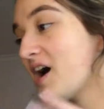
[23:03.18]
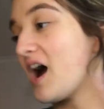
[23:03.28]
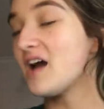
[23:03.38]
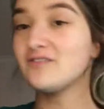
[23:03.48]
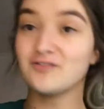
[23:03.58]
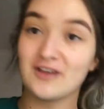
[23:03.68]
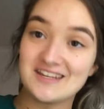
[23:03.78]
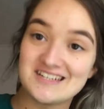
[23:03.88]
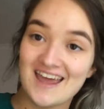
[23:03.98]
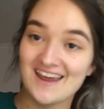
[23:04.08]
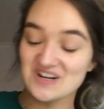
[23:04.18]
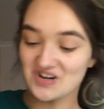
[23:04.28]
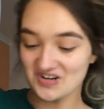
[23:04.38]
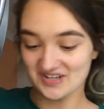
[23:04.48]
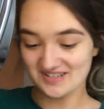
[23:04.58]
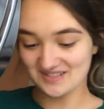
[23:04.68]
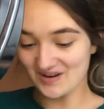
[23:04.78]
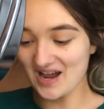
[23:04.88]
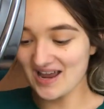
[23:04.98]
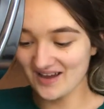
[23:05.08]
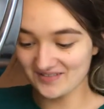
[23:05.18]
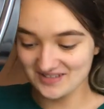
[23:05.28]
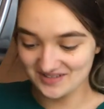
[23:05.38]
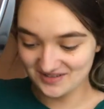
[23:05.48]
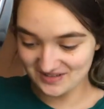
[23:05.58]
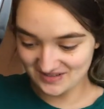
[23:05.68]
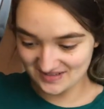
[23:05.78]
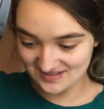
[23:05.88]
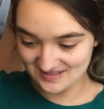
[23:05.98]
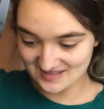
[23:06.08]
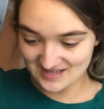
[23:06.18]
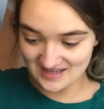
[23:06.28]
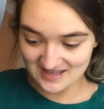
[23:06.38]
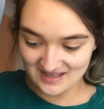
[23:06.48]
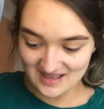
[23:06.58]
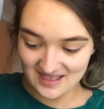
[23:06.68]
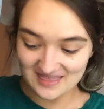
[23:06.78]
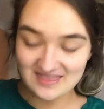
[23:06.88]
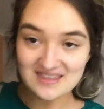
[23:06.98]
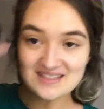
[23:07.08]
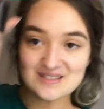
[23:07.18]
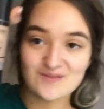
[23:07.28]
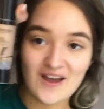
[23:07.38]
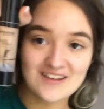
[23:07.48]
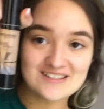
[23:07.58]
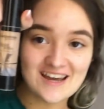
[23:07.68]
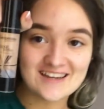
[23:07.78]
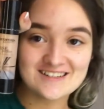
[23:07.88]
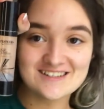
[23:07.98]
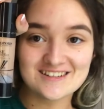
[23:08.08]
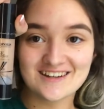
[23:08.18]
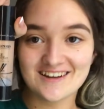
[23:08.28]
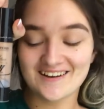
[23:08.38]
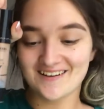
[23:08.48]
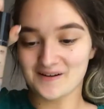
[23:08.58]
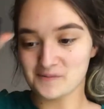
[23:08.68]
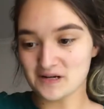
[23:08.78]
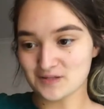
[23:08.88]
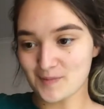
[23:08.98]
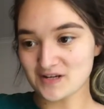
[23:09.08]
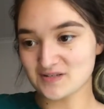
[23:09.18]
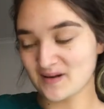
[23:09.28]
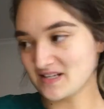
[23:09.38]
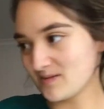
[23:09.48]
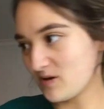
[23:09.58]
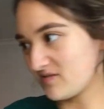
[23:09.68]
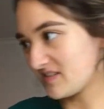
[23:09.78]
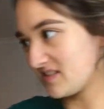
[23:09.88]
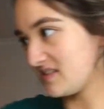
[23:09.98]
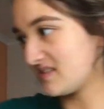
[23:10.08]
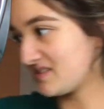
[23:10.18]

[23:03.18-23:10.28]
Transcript: I have a fake tan on. So I have to use this foundation, which matches my tan perfectly.